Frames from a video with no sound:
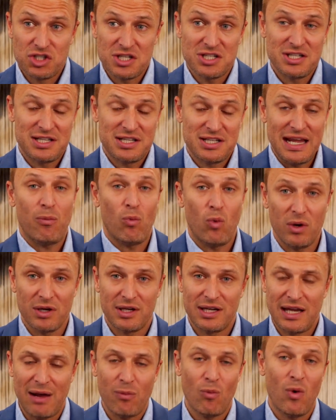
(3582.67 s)

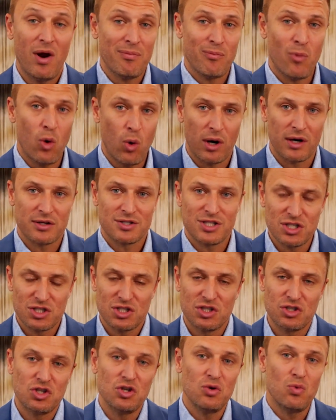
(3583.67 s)
get one more, just
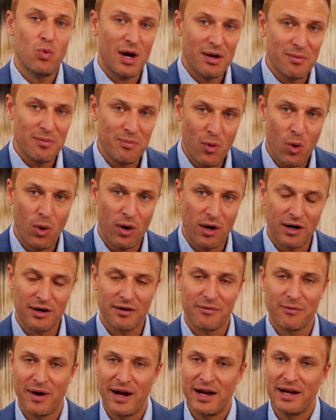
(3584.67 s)
do one more
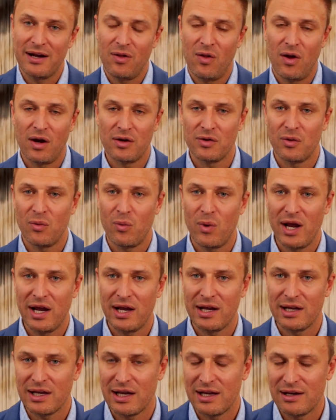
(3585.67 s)
right along the
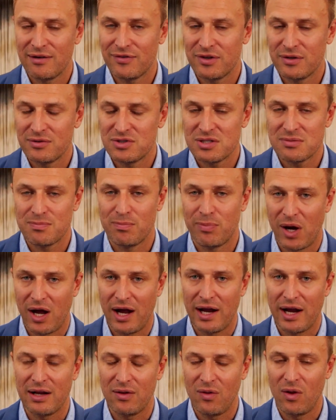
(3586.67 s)
way. And if you just buy
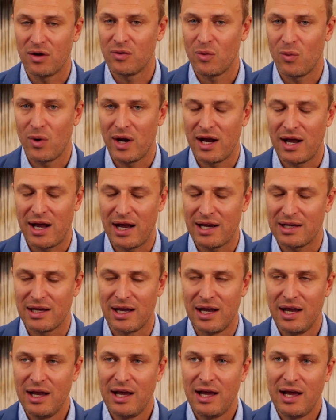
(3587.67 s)
along the way,
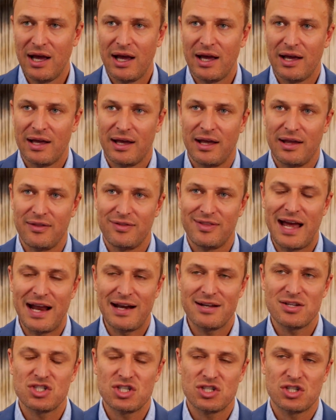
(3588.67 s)
that
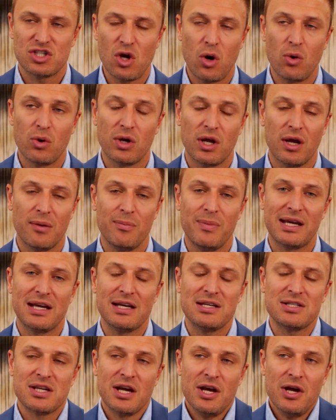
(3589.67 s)
is so good,
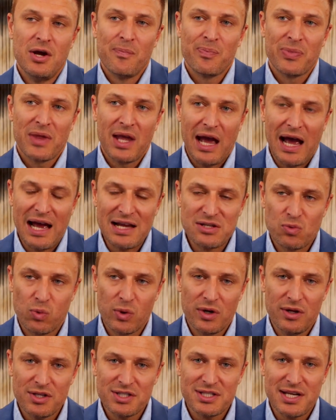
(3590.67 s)
because as
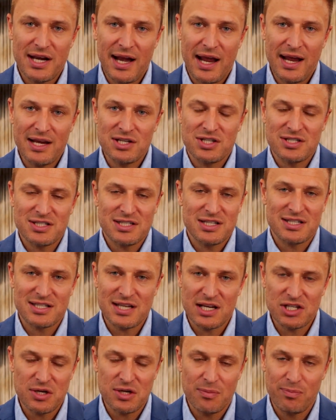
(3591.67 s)
real estate agents is
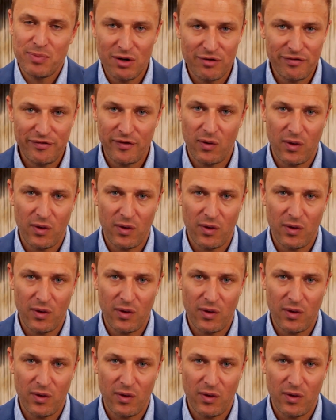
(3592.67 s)
such a beautiful